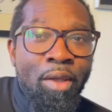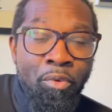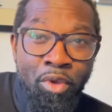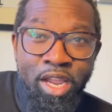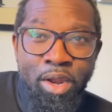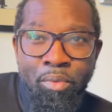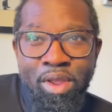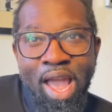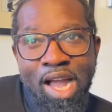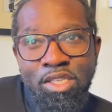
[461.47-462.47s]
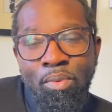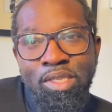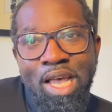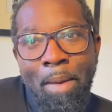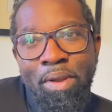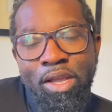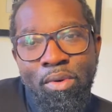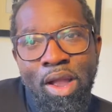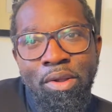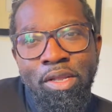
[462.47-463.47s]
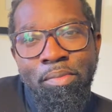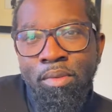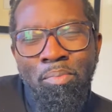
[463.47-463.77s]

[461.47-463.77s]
read and react to what's happening around him.